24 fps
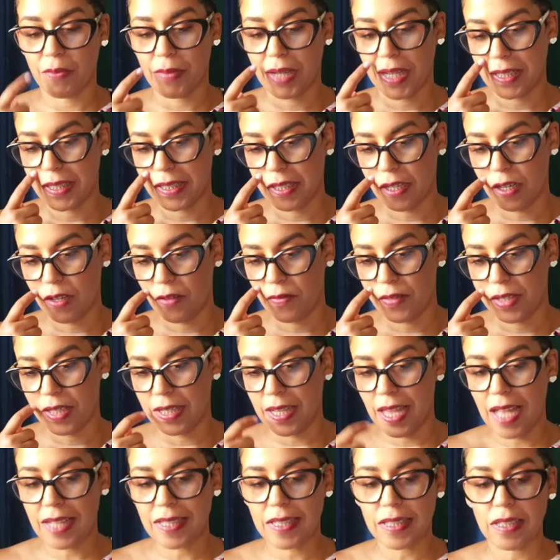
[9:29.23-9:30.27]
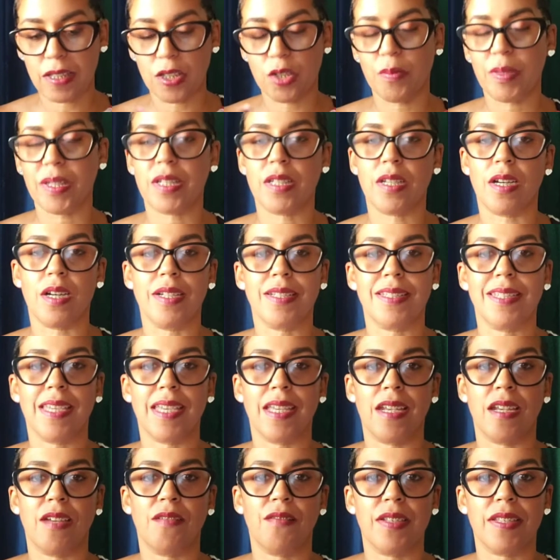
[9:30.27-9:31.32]
right, before I made it for myself. And
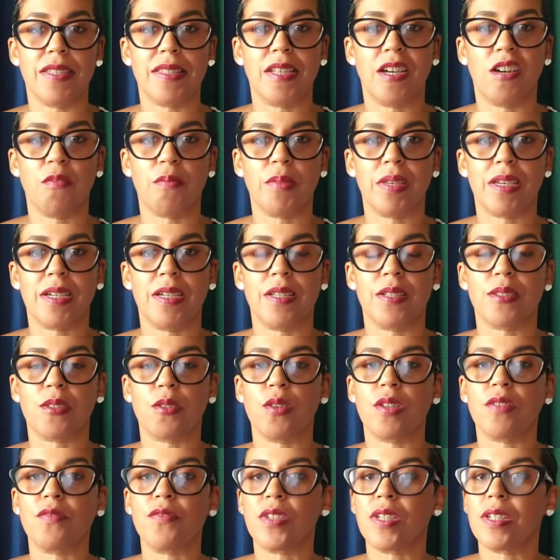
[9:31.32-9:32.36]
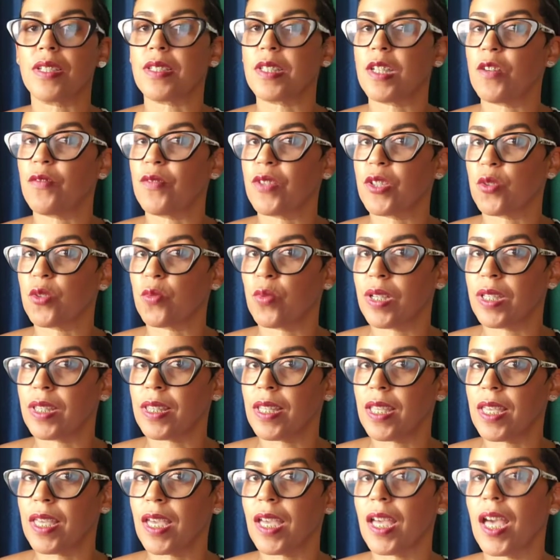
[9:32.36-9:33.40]
that's a little bit daunting in of itself because
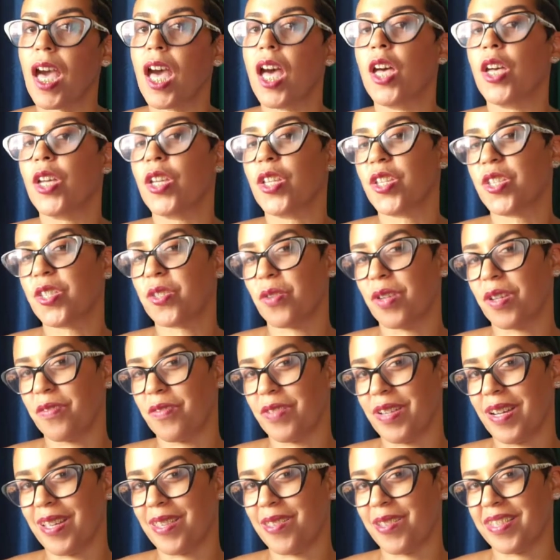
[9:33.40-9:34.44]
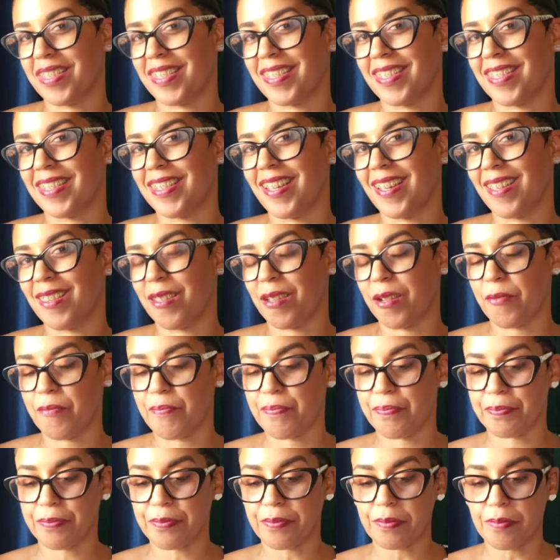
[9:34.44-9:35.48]
sewing for yourself is one thing, sewing
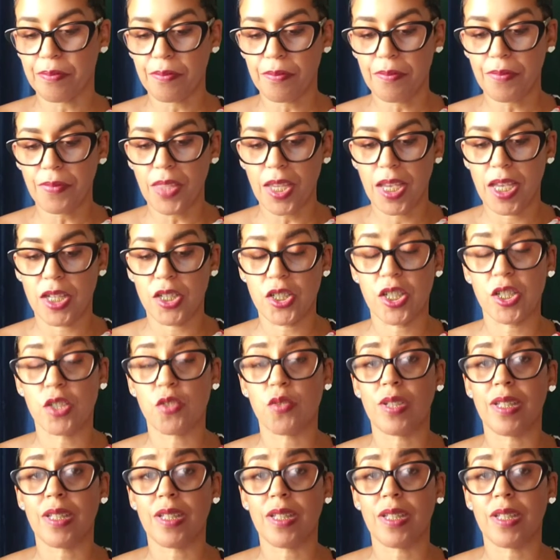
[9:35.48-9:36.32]
for others is another.